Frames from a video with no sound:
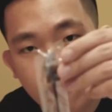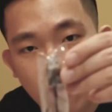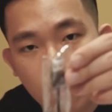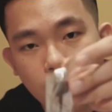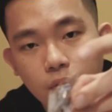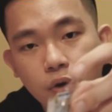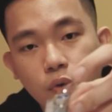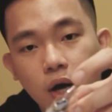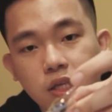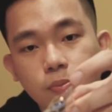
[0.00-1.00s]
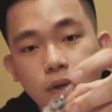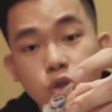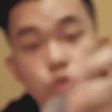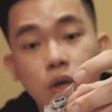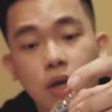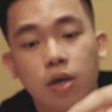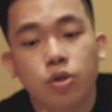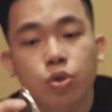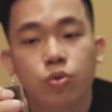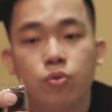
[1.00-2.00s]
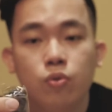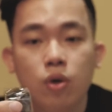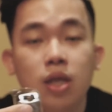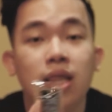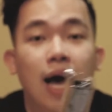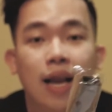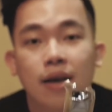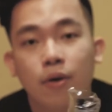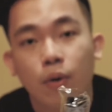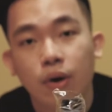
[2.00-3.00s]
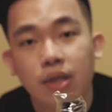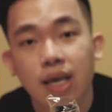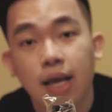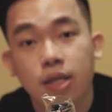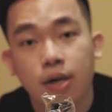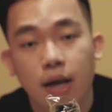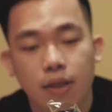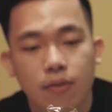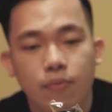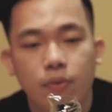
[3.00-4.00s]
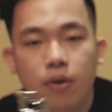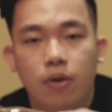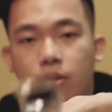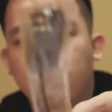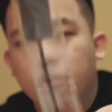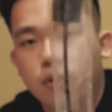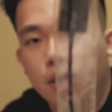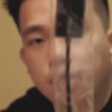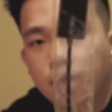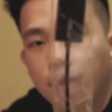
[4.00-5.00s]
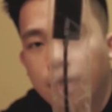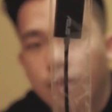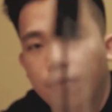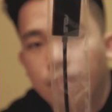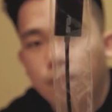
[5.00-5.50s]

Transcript: from USB 3 to LAN or the Ethernet, as you can see here.